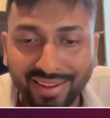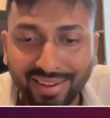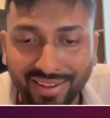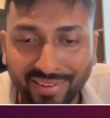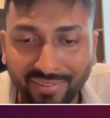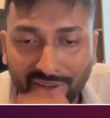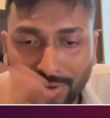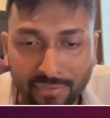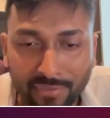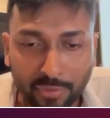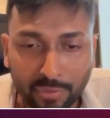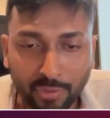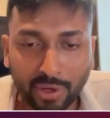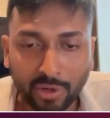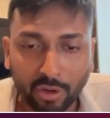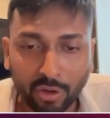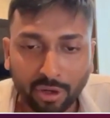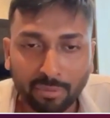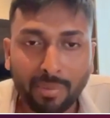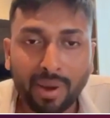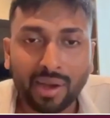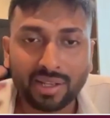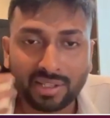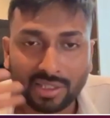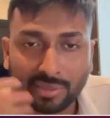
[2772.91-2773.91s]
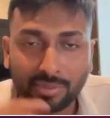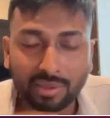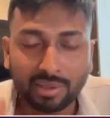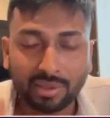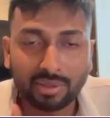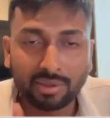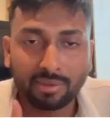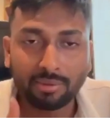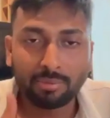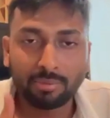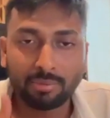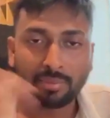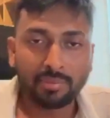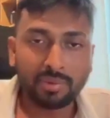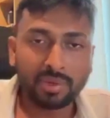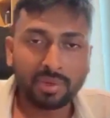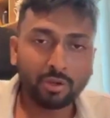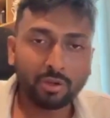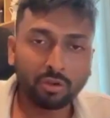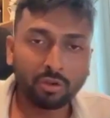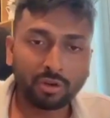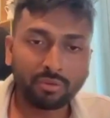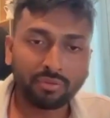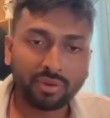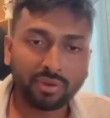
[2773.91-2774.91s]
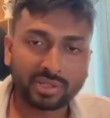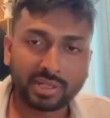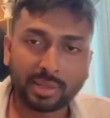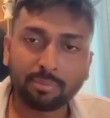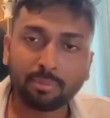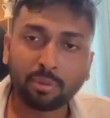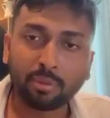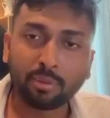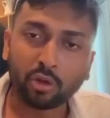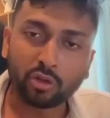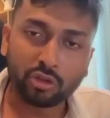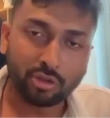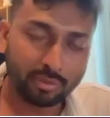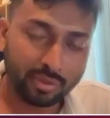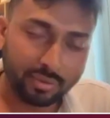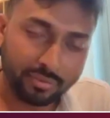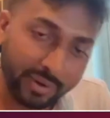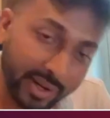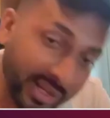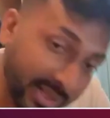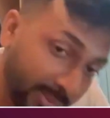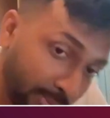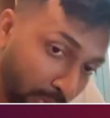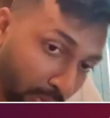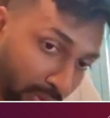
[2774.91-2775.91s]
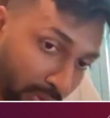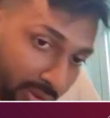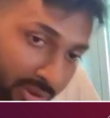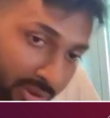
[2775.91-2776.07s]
Even if you are not Mark Zuckerberg, maybe you're the first employee of the Facebook.